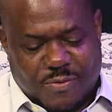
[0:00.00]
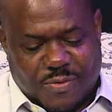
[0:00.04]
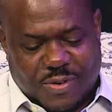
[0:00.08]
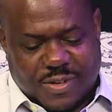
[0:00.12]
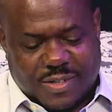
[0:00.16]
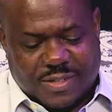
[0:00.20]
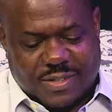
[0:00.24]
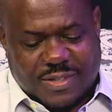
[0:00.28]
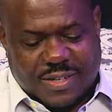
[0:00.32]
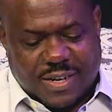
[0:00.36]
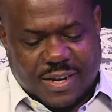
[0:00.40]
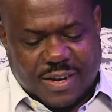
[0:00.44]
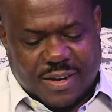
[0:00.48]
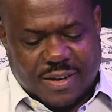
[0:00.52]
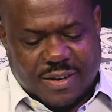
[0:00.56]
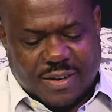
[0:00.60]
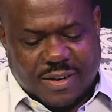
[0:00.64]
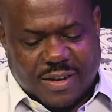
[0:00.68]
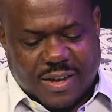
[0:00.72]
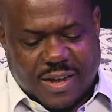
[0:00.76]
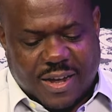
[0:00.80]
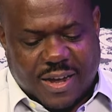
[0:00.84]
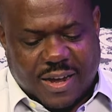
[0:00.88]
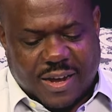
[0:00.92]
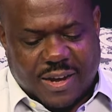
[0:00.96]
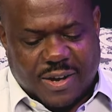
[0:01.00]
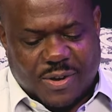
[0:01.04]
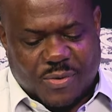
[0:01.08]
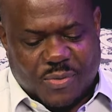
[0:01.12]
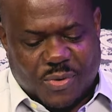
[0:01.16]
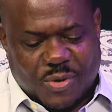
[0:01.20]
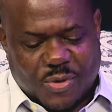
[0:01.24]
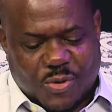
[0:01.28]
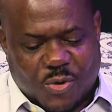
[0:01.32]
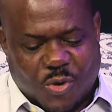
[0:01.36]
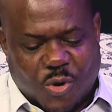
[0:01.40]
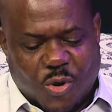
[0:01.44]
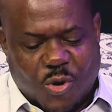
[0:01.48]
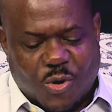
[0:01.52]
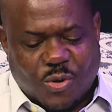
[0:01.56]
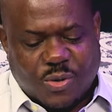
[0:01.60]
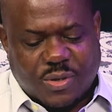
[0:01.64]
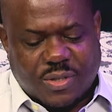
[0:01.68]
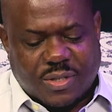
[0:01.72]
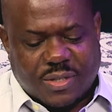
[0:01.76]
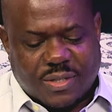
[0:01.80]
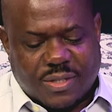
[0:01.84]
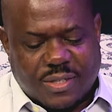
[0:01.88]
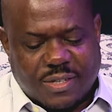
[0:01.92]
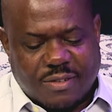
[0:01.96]
Verse 10, and with all
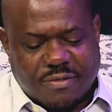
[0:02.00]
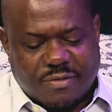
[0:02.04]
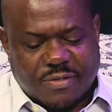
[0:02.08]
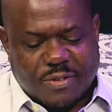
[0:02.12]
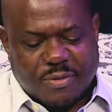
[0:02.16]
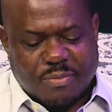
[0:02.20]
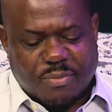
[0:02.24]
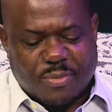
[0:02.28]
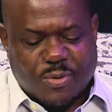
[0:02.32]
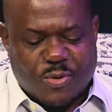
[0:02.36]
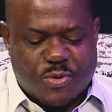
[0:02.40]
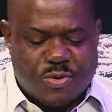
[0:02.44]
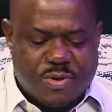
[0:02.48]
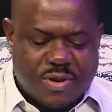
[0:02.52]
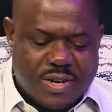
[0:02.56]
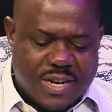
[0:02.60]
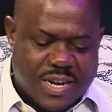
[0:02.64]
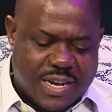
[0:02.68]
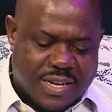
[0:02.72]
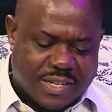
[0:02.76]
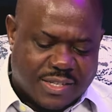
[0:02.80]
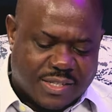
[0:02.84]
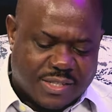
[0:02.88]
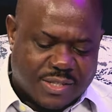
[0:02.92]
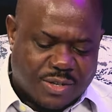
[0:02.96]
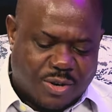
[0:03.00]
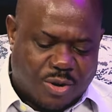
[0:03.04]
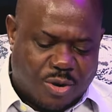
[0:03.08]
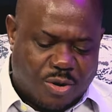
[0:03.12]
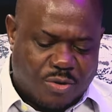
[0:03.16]
deceivableness